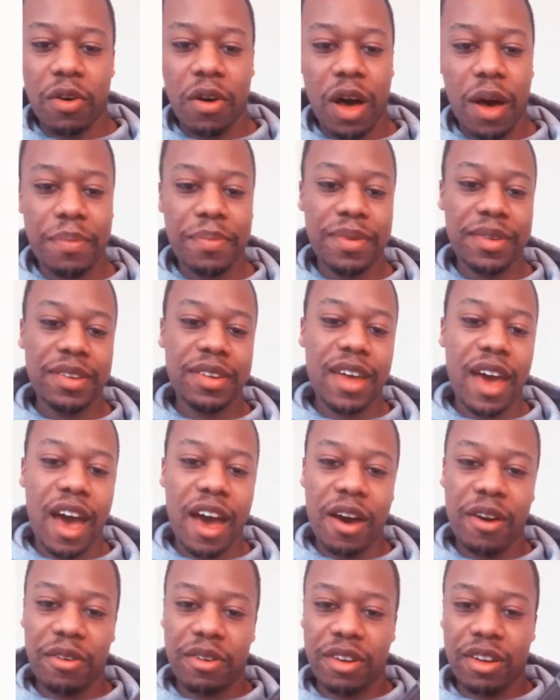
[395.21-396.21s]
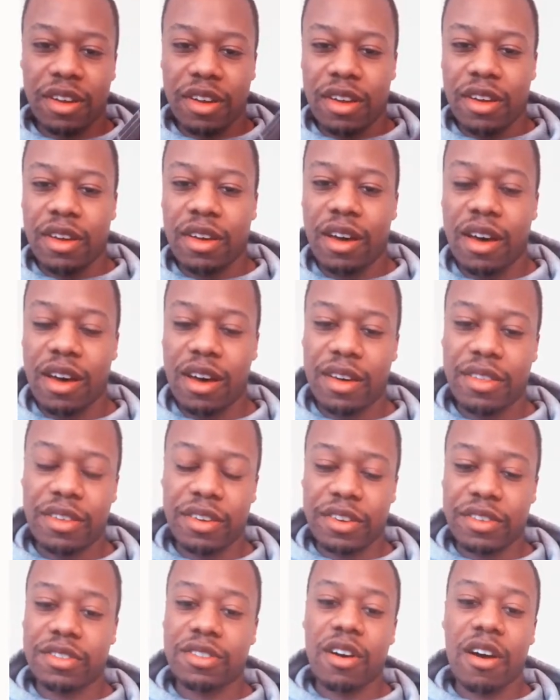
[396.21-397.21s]
up and down uh, the
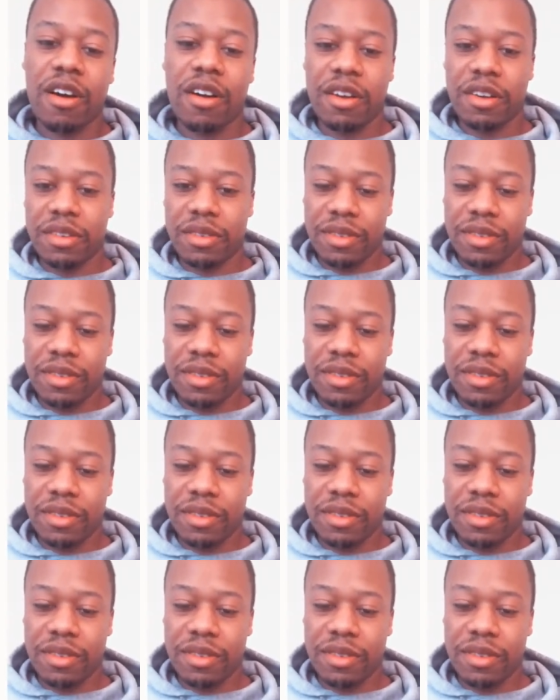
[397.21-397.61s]
guitar.